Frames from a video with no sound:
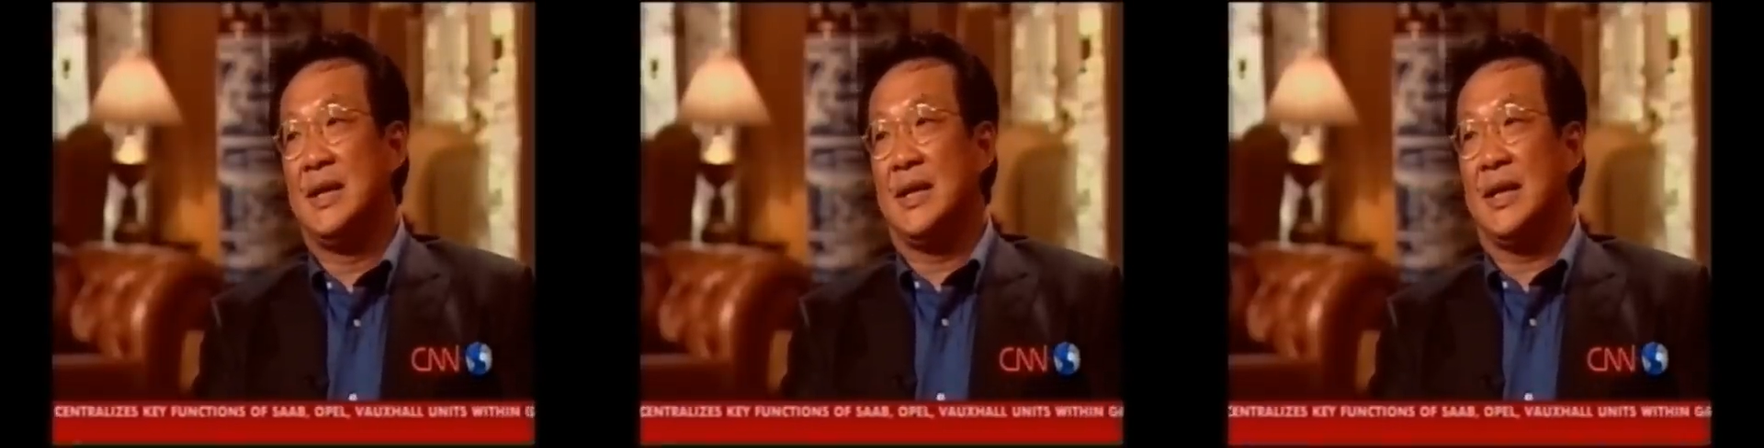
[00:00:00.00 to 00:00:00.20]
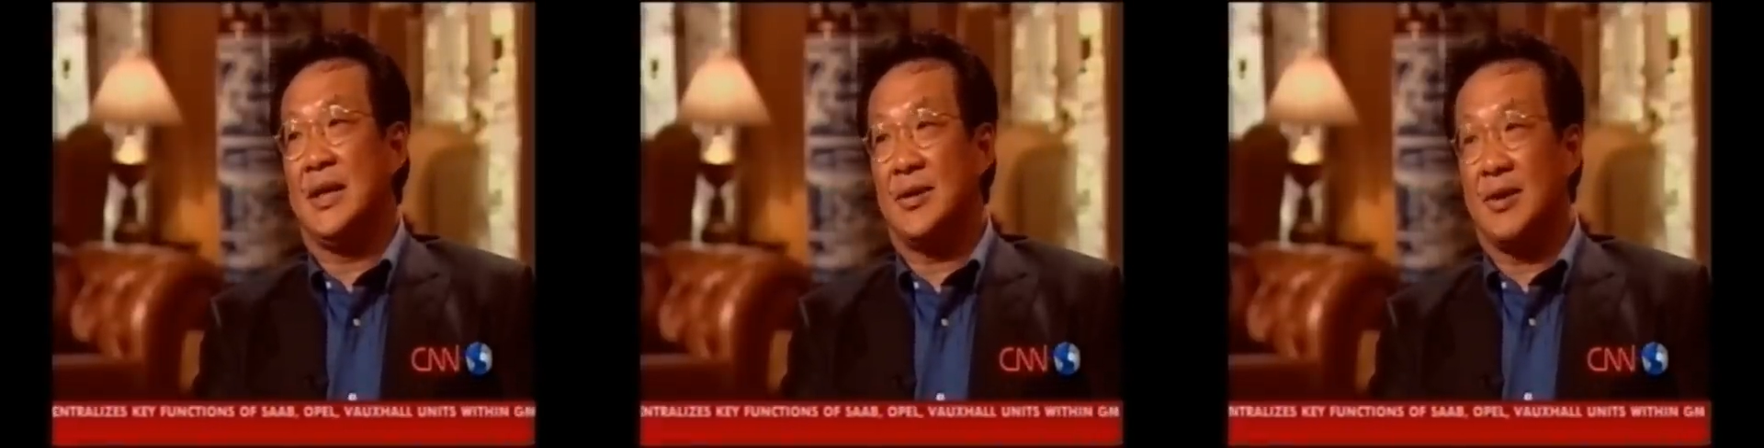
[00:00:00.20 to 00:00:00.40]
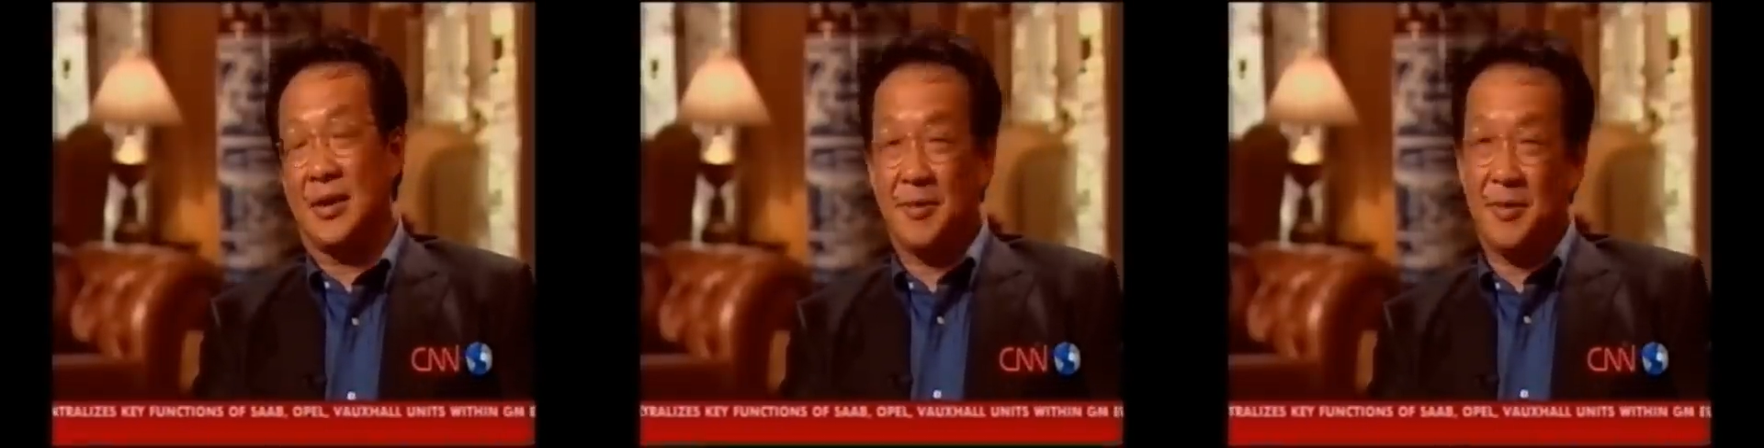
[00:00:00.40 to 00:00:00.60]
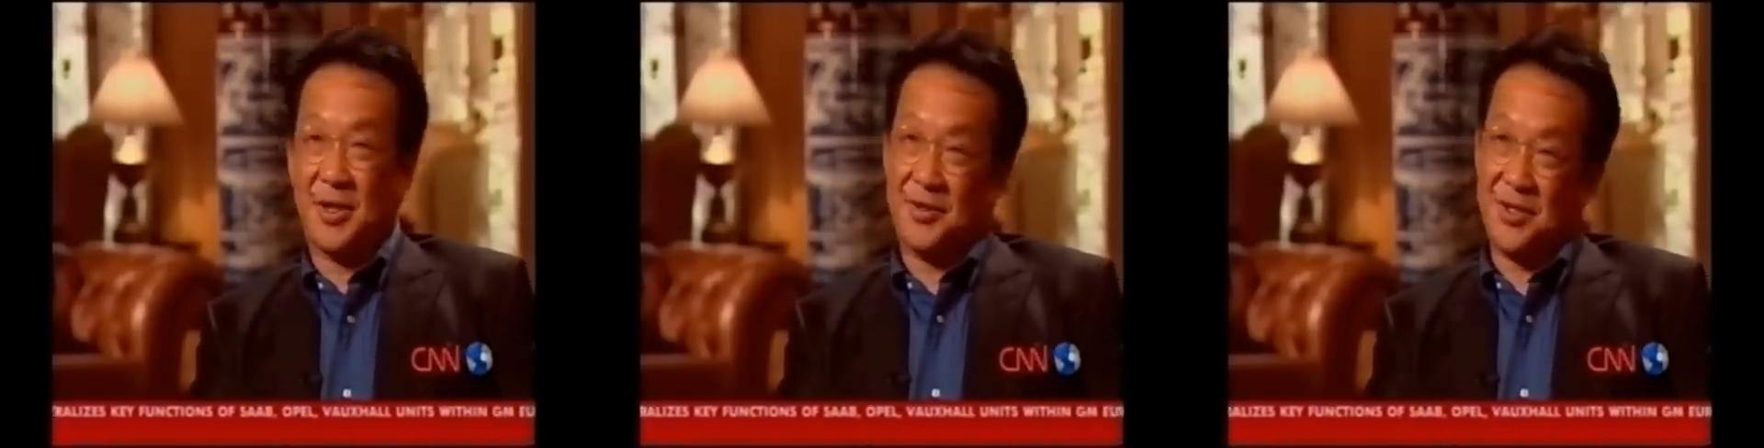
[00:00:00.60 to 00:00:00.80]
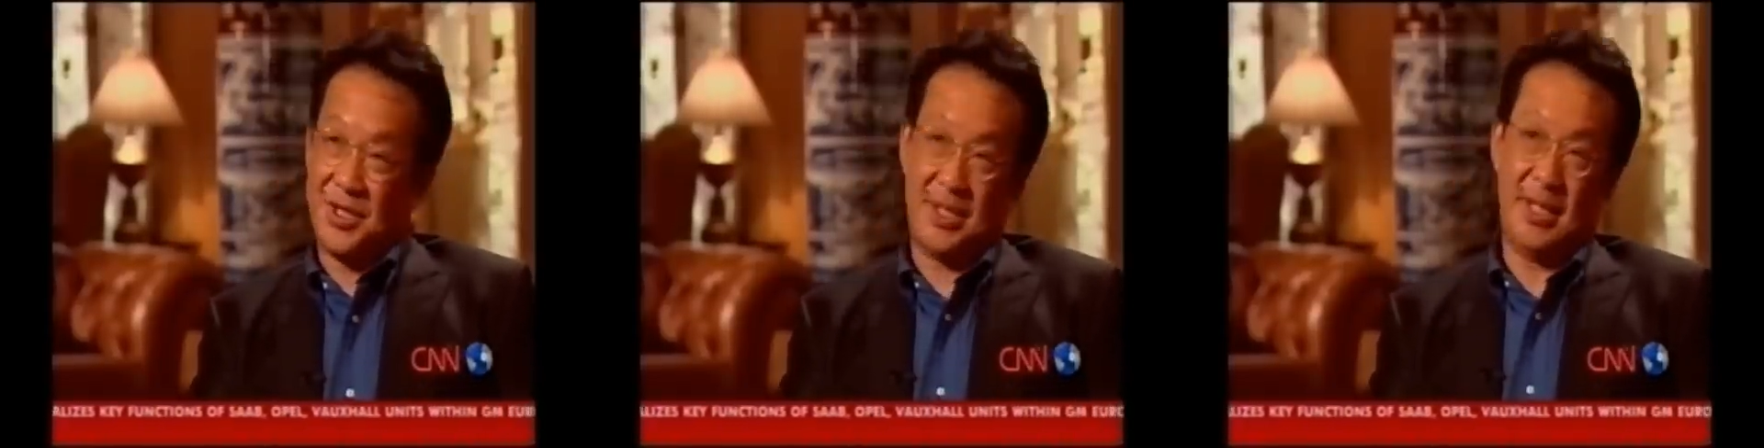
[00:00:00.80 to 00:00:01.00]
they talk about
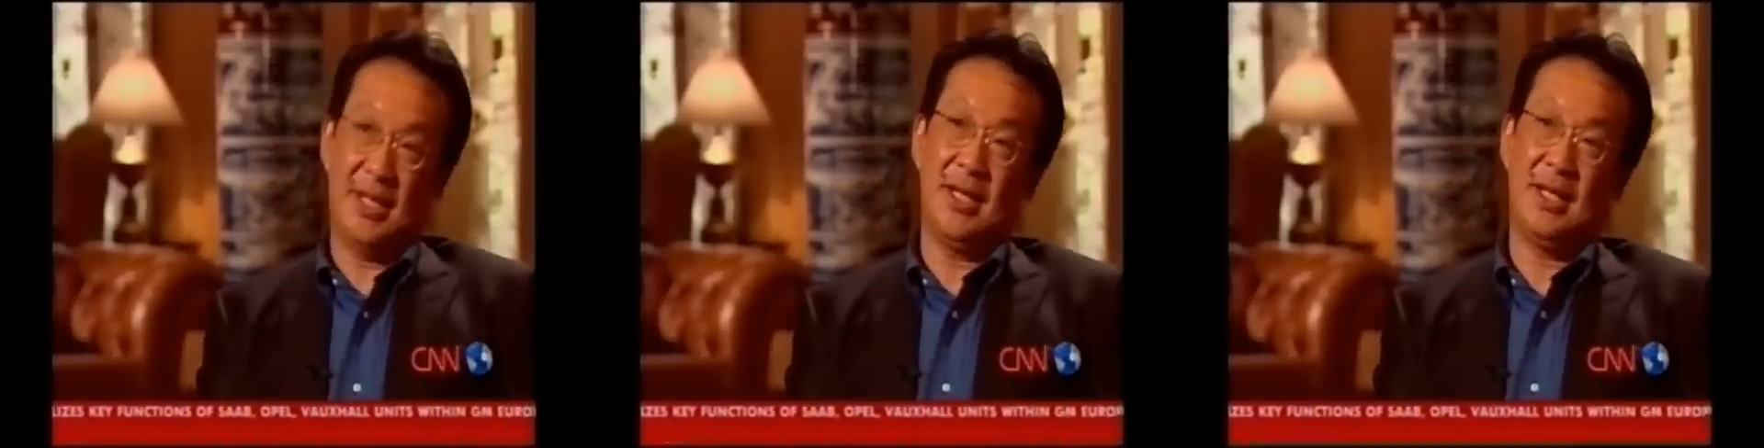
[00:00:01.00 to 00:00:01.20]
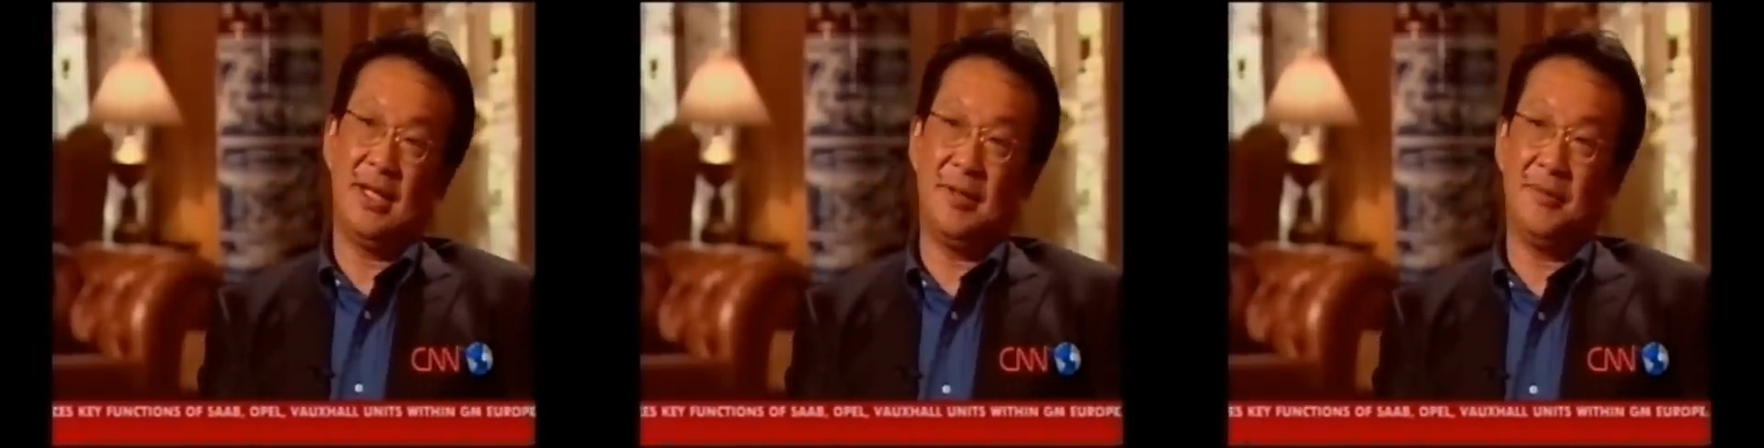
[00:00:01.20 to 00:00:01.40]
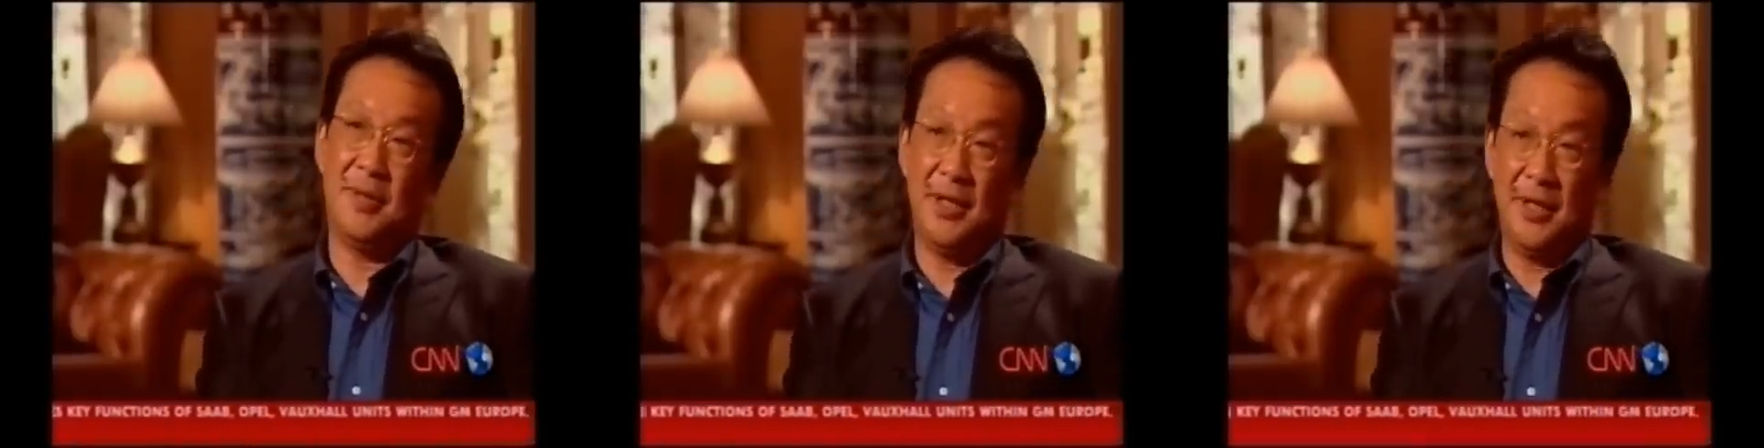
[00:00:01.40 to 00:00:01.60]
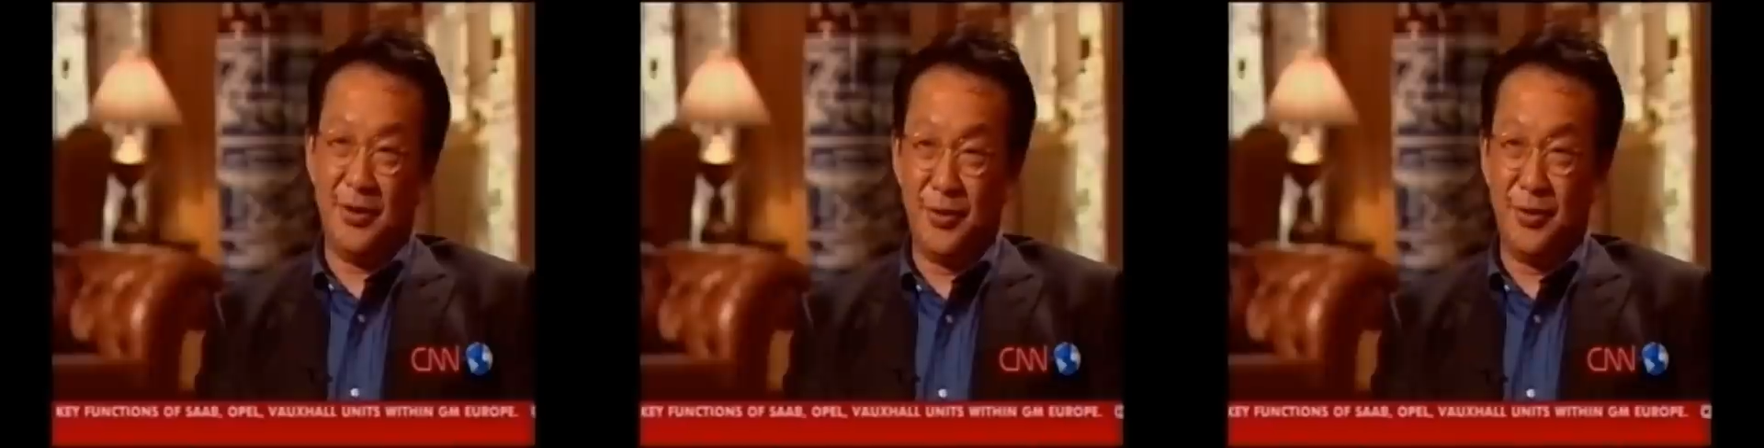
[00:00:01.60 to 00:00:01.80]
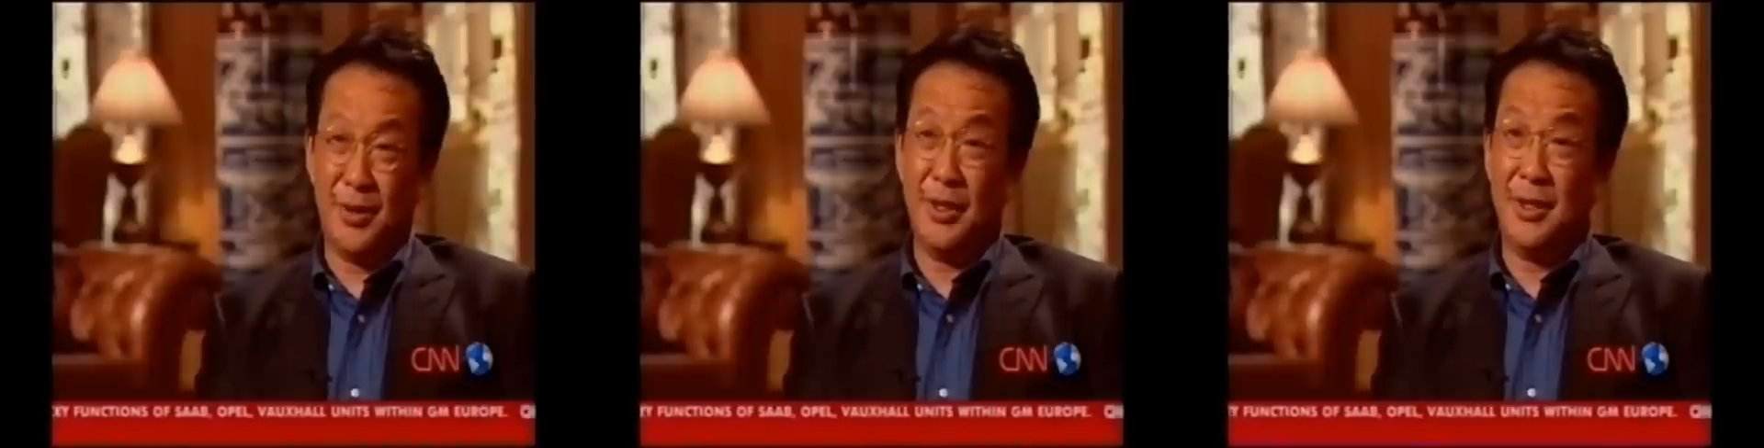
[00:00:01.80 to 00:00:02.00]
Christianity, but they
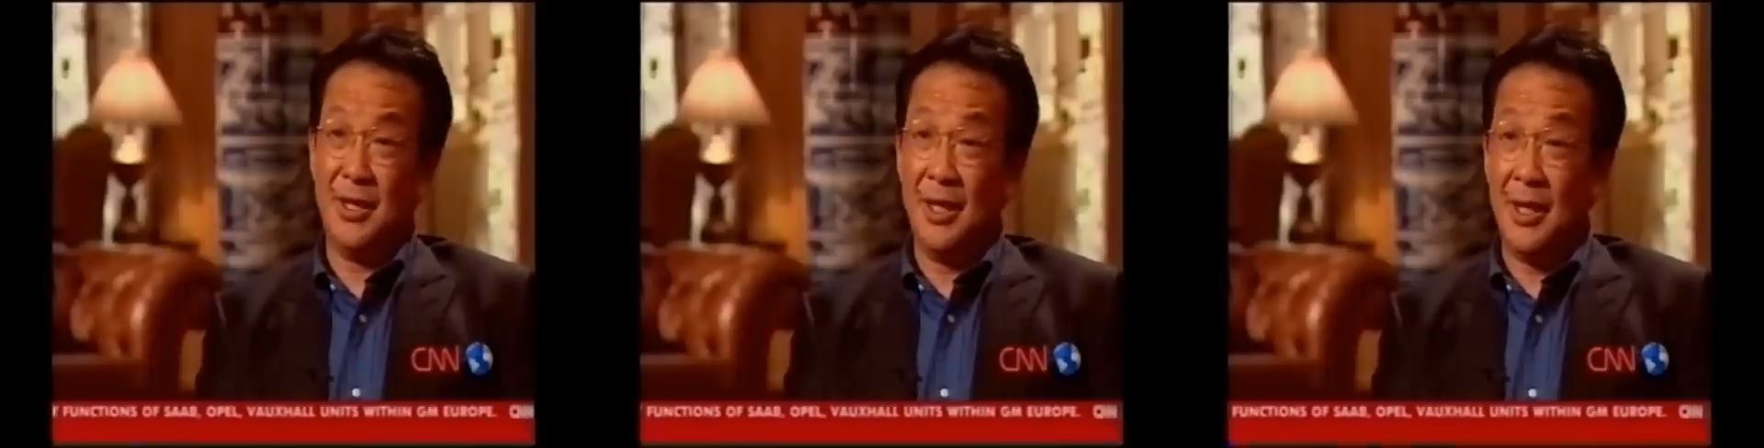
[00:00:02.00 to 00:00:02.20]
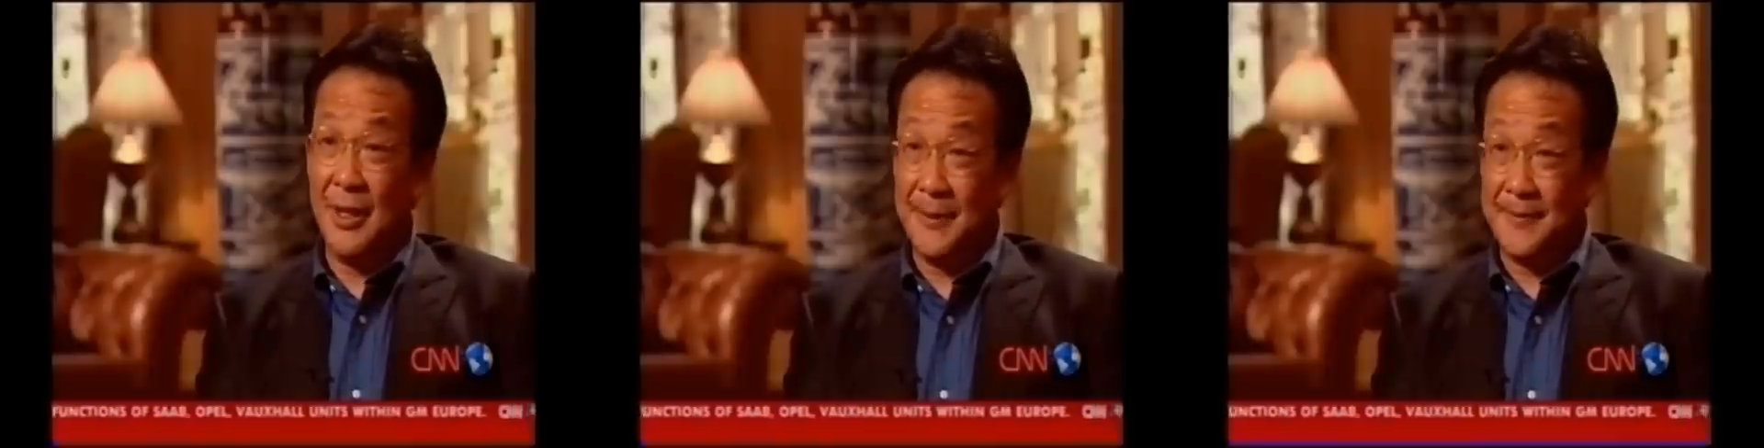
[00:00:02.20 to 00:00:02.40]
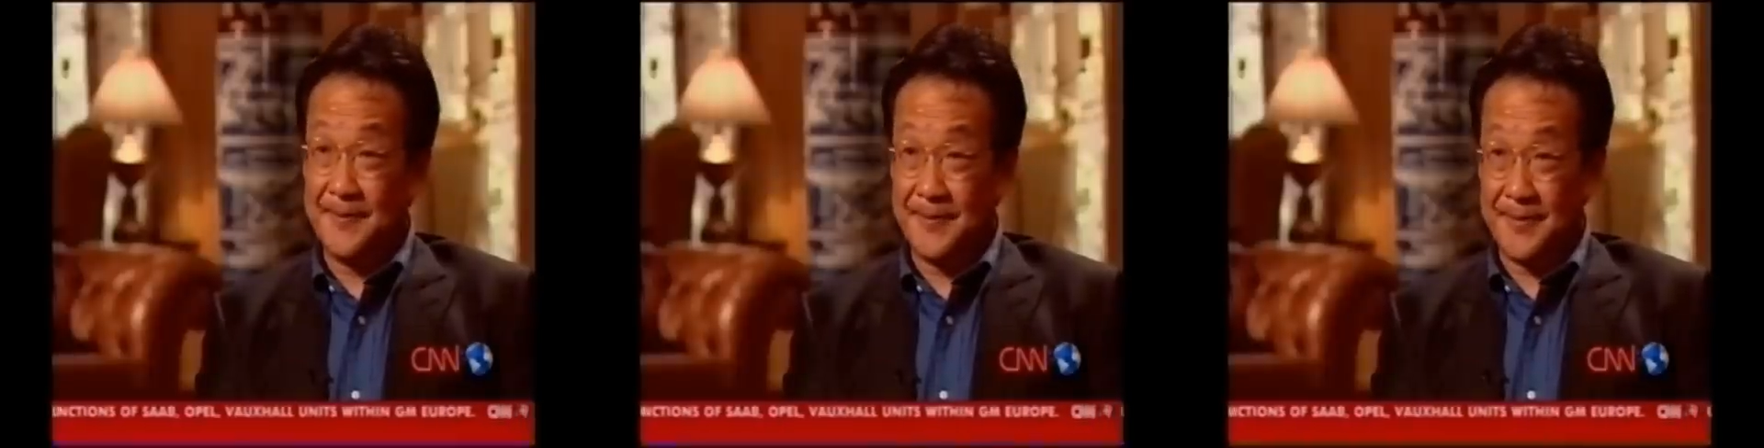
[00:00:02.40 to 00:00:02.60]
don't want to die.